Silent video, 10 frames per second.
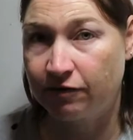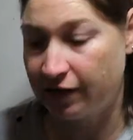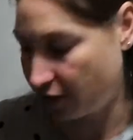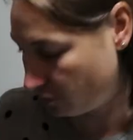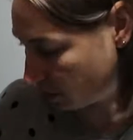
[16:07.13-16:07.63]
off
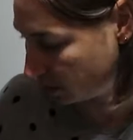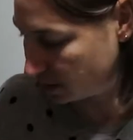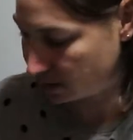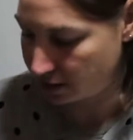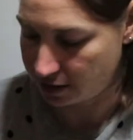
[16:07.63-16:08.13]
their
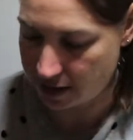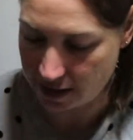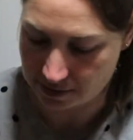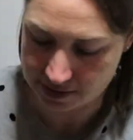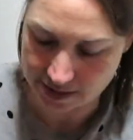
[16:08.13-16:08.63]
cross
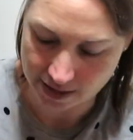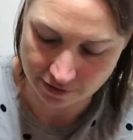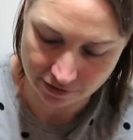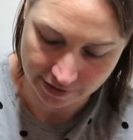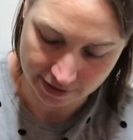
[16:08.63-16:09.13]

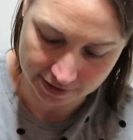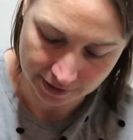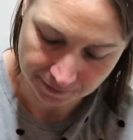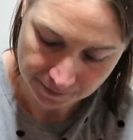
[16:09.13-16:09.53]
DMC threads.